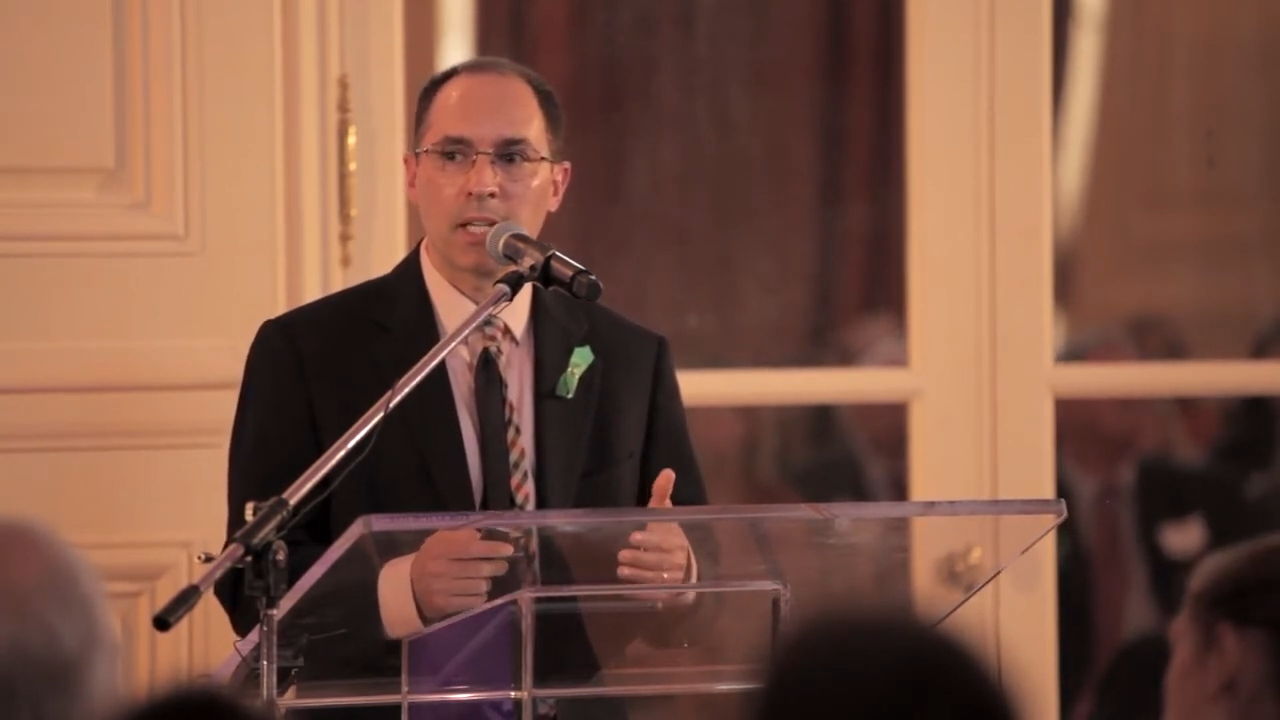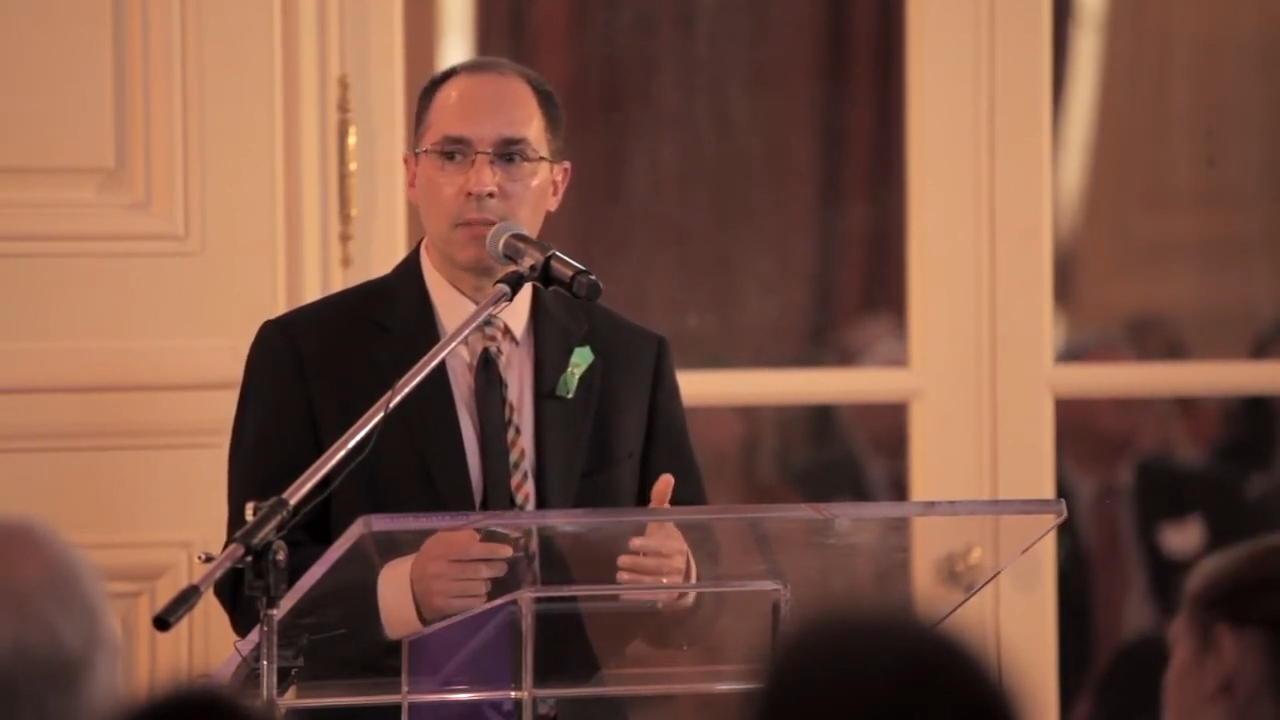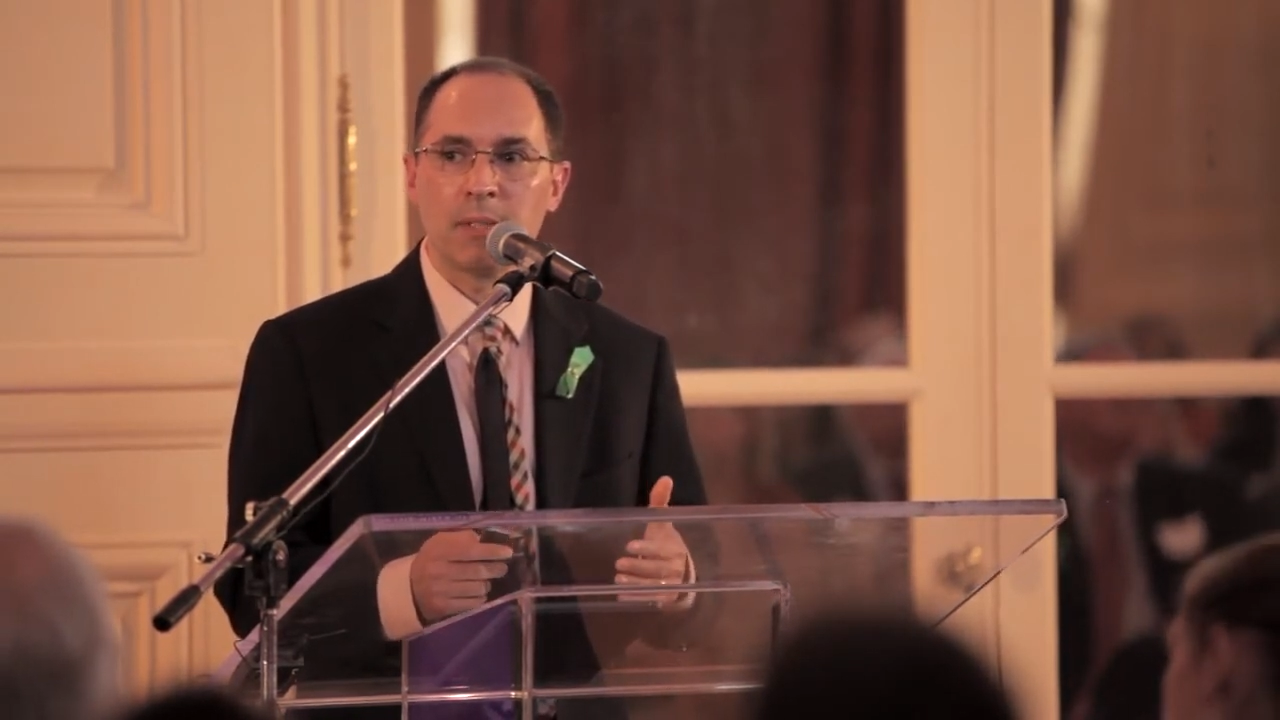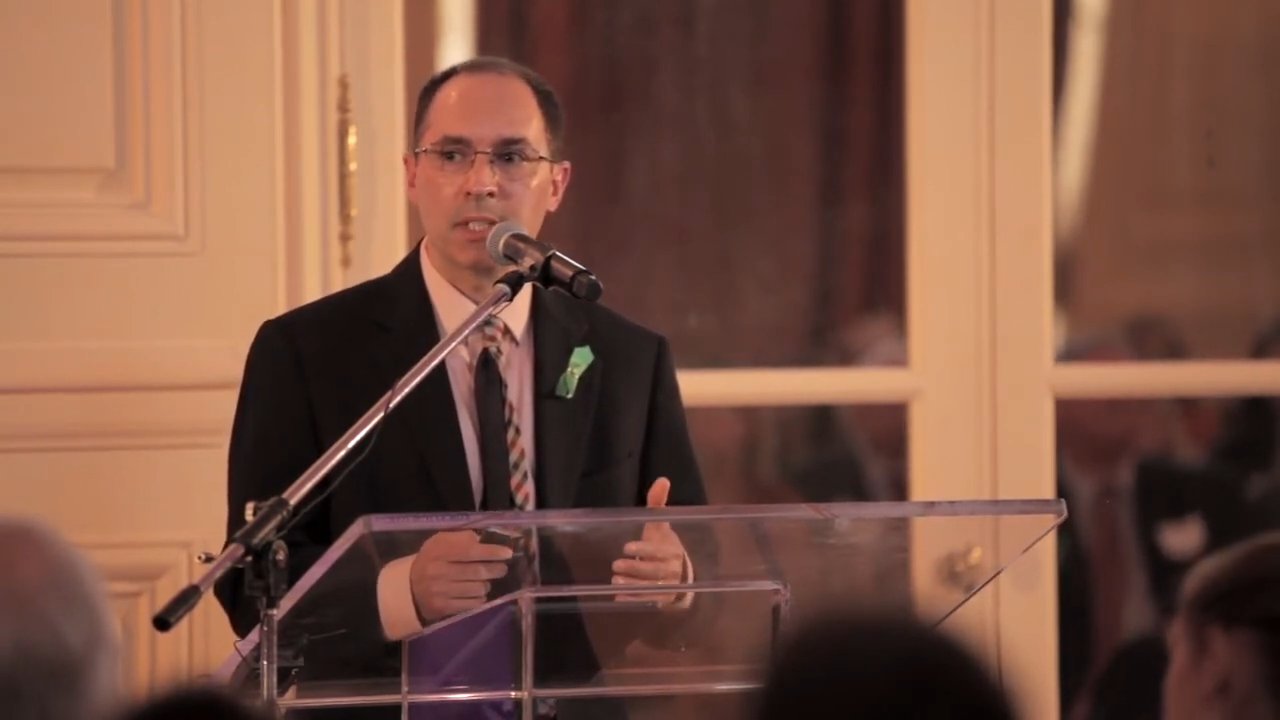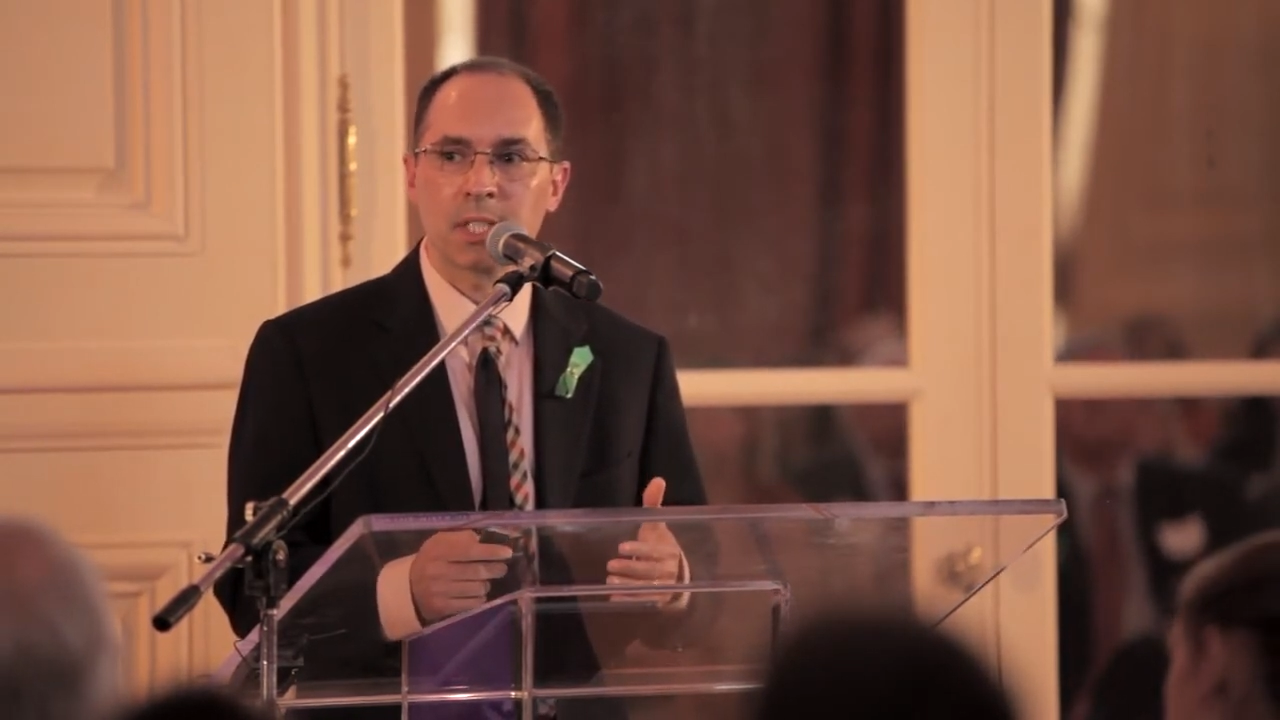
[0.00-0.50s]
it can
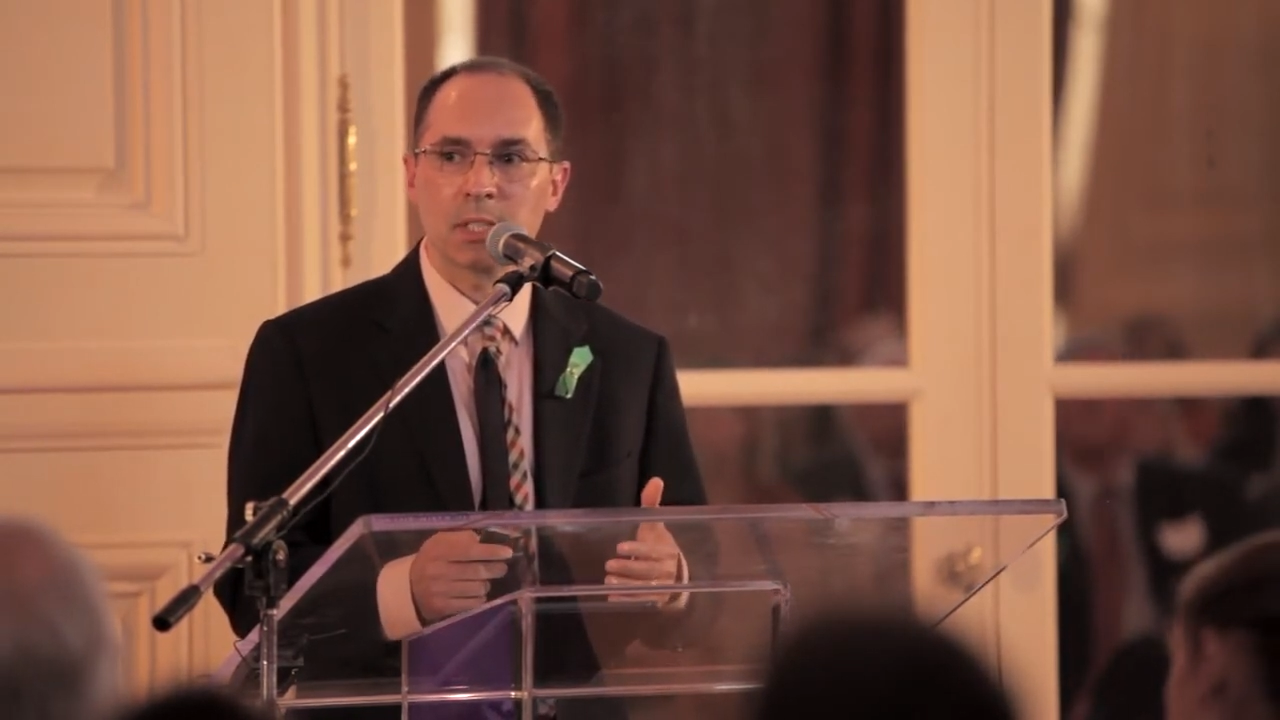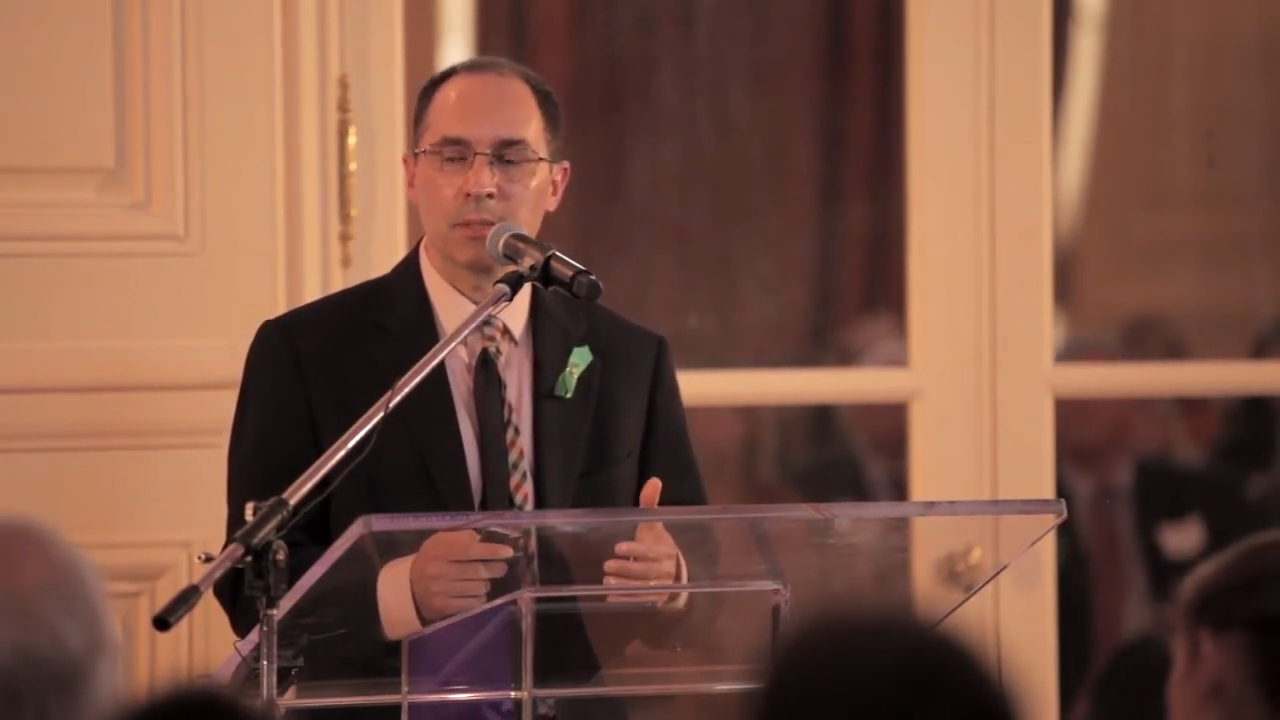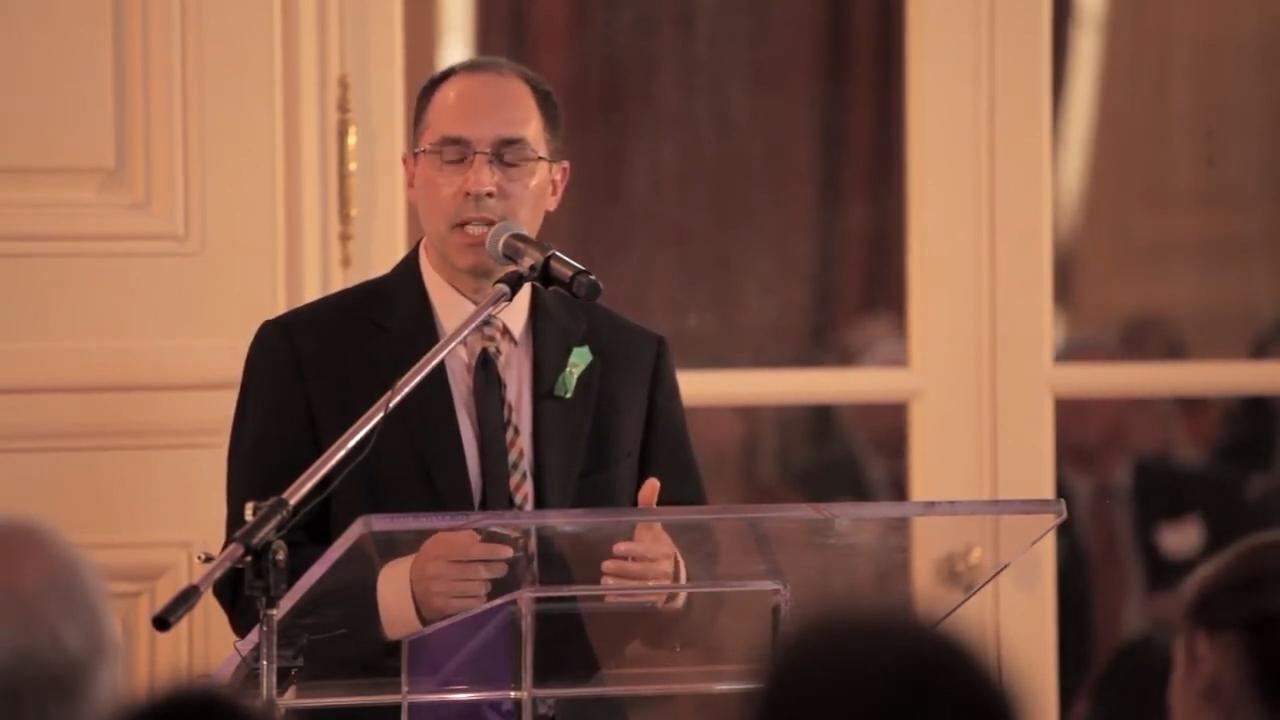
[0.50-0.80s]
be accessible to